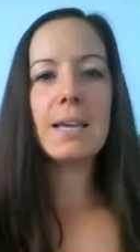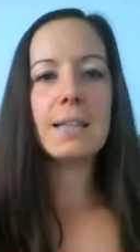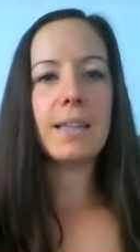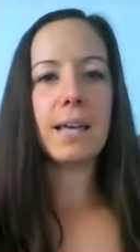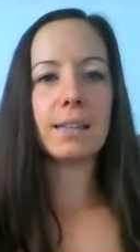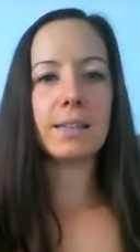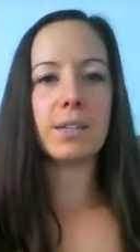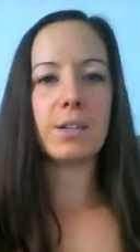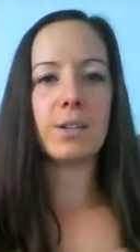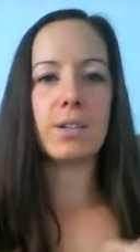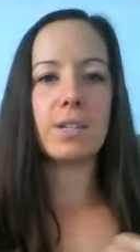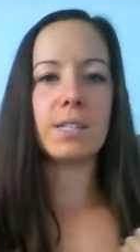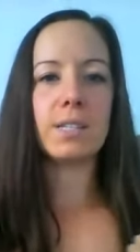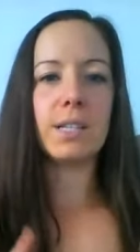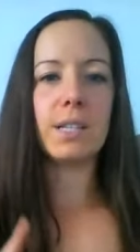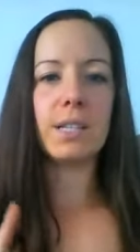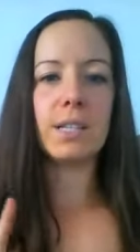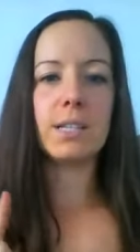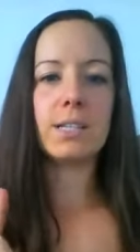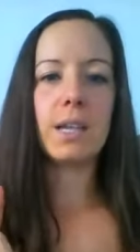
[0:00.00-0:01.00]
that there
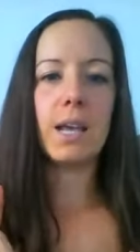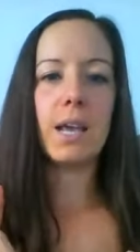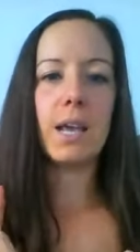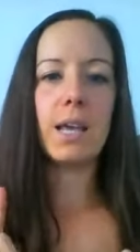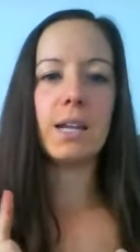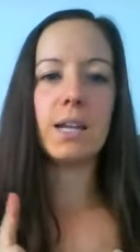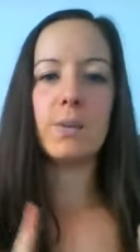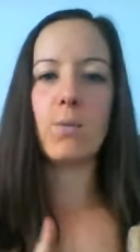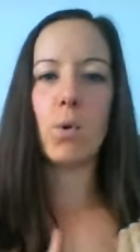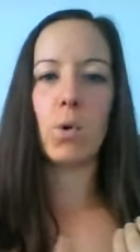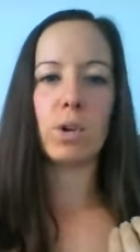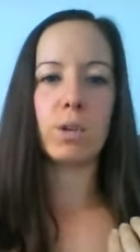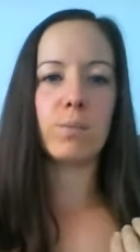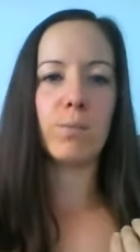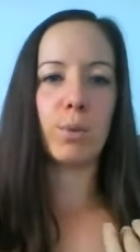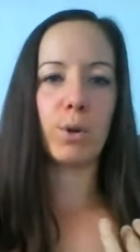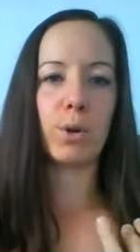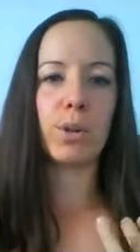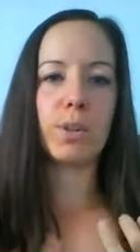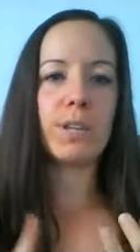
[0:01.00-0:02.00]
isn't an important
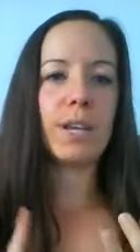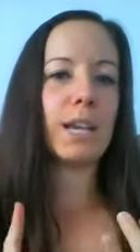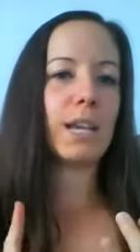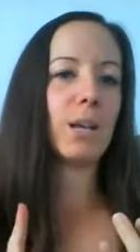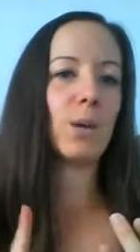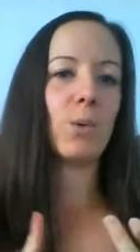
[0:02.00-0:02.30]
birthday